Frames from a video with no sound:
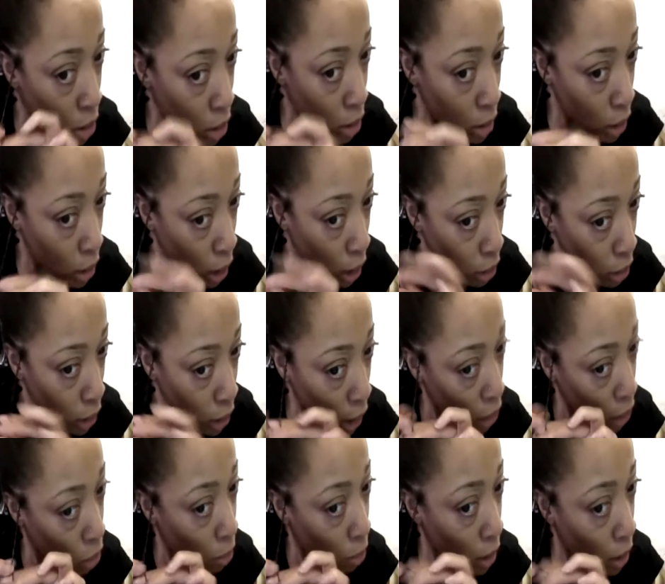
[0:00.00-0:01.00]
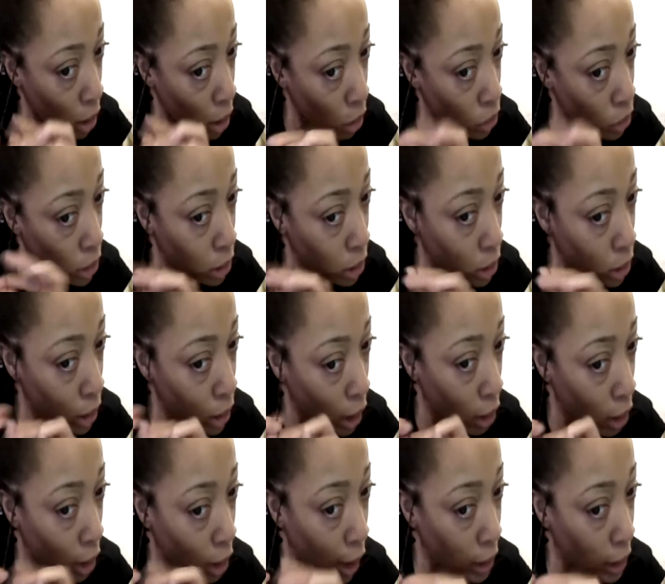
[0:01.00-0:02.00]
Now I'll get a little bit closer so
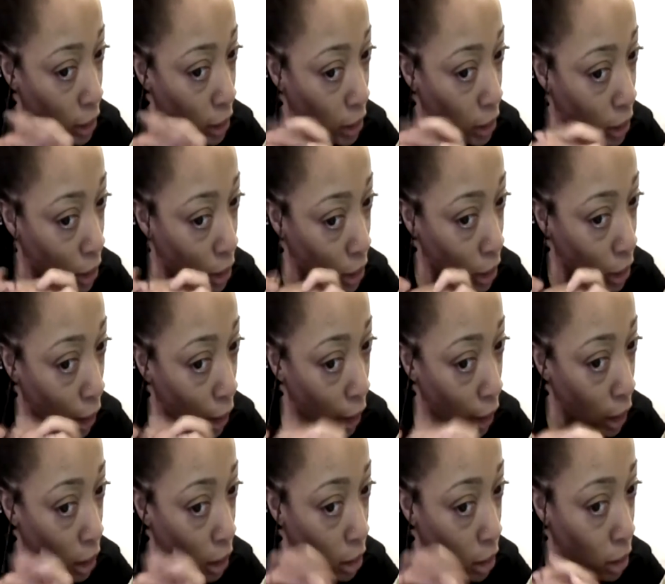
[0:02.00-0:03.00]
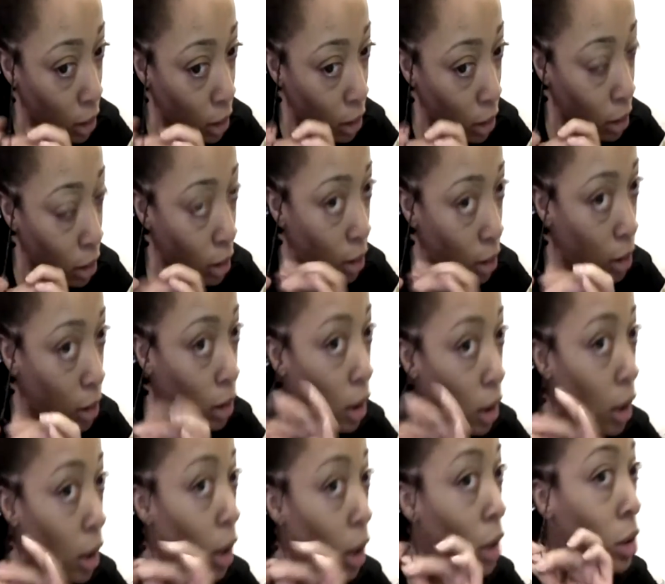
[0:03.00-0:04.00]
you guys can see.
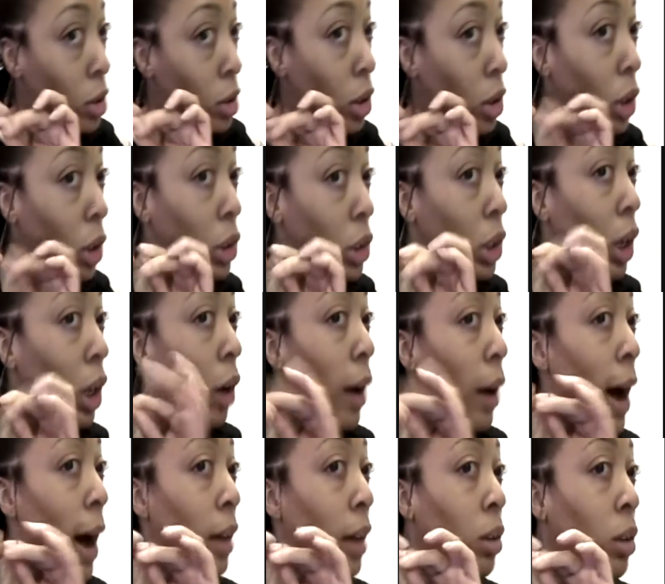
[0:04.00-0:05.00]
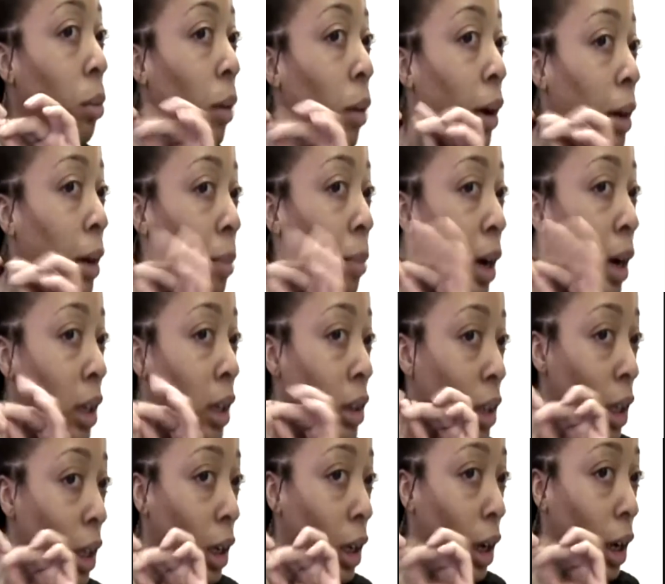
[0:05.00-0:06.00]
So you don't have to worry about
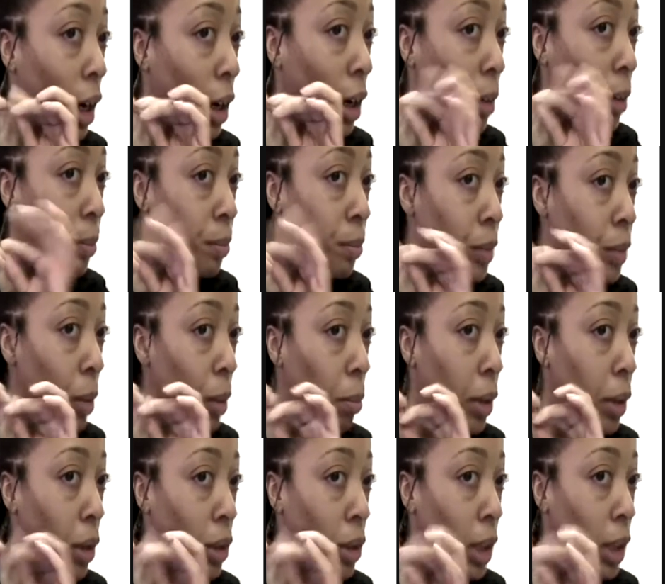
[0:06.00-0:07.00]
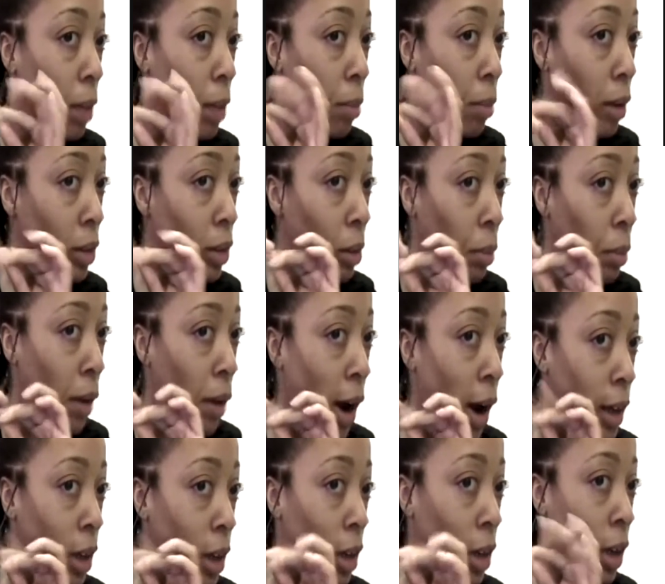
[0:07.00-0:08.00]
the buildup of the
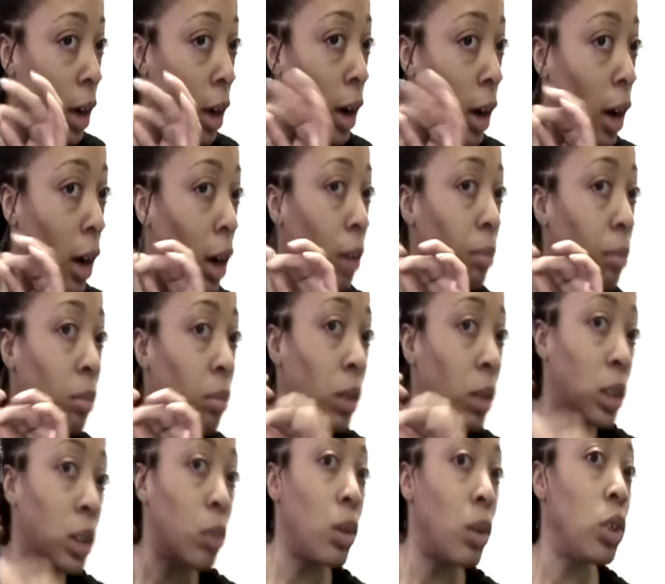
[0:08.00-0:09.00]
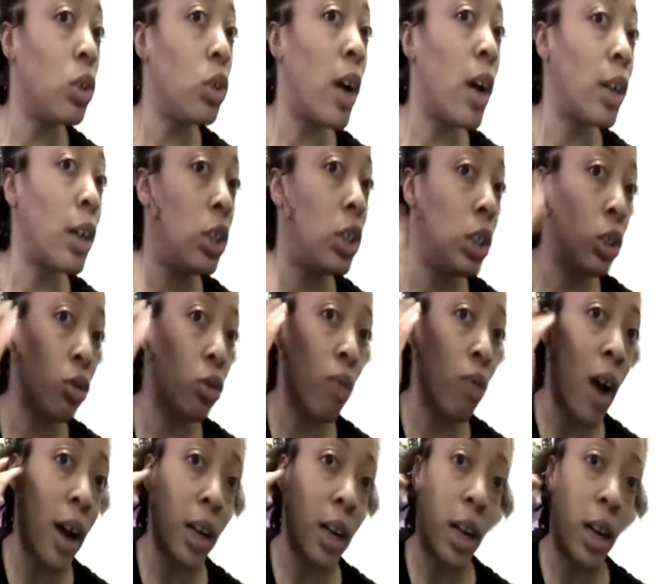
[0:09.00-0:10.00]
product, because once you actually
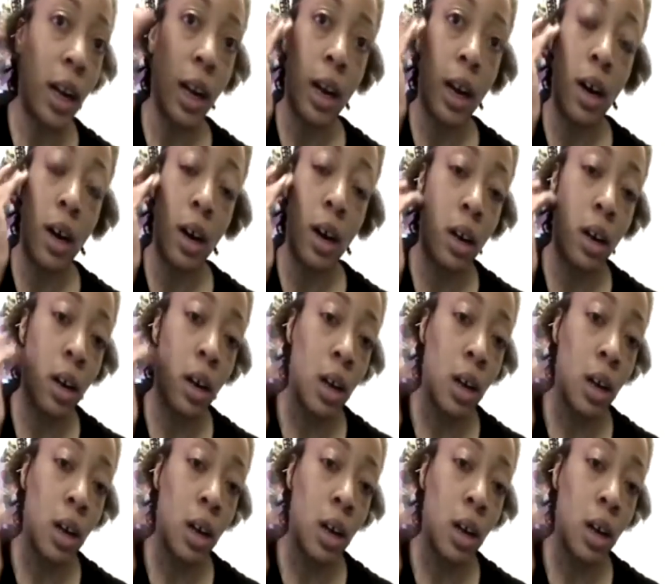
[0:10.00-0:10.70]
dry your hair,